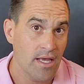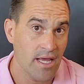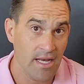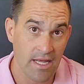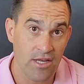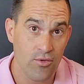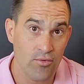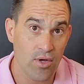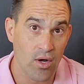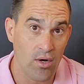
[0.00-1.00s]
and in
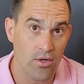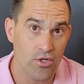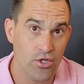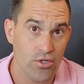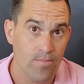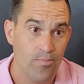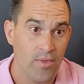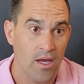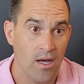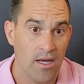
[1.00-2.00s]
through the arch,
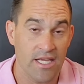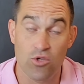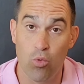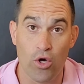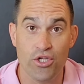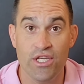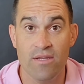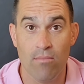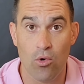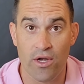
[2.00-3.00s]
it's worse in the
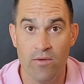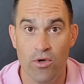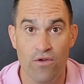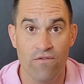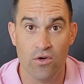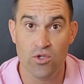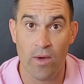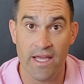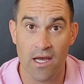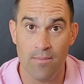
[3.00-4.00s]
morning when you first
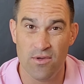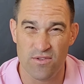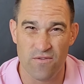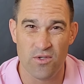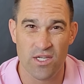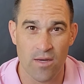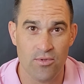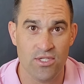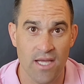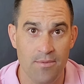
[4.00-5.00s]
wake up. Those first
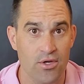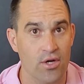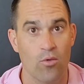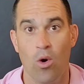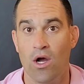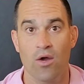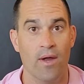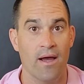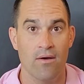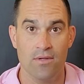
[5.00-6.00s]
couple steps, you're gonna walk
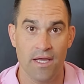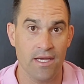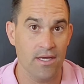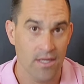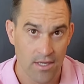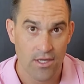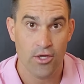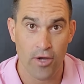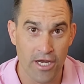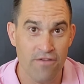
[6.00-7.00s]
around like
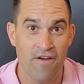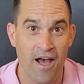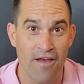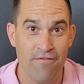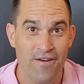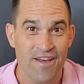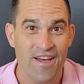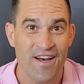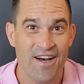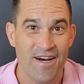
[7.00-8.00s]
you're 85.
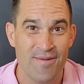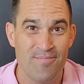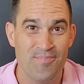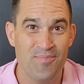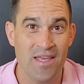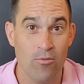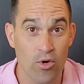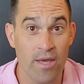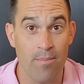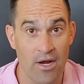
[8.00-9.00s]
It will
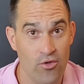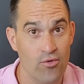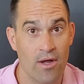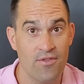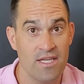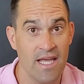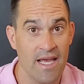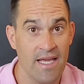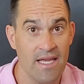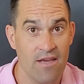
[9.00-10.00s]
get better throughout the
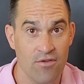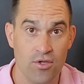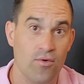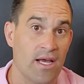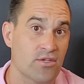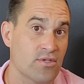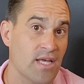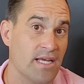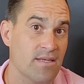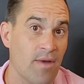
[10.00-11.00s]
day. If you do
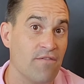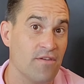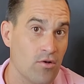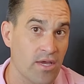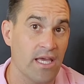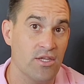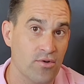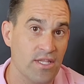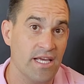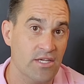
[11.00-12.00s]
exercise, it might feel okay
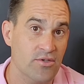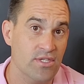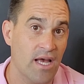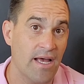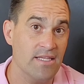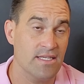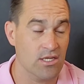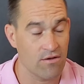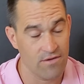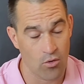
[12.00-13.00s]
during the exercise. It's
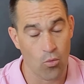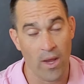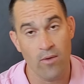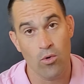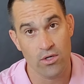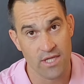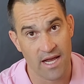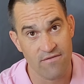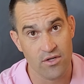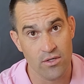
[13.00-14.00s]
gonna feel way worse
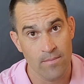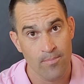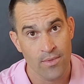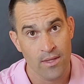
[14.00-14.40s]
after.